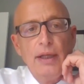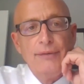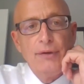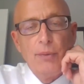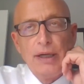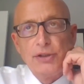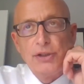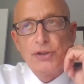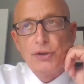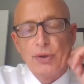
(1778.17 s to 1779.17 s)
If you want to
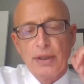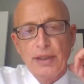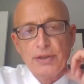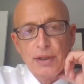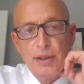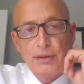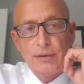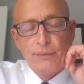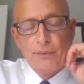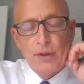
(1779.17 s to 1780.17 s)
just do a kitchen,
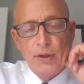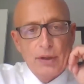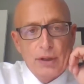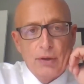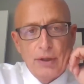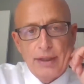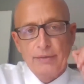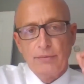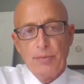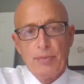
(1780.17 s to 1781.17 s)
you know, you can go
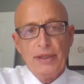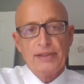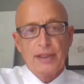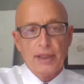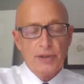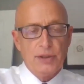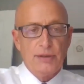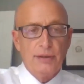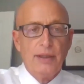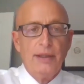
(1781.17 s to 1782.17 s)
ahead and replace the
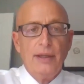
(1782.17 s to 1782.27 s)
kitchen.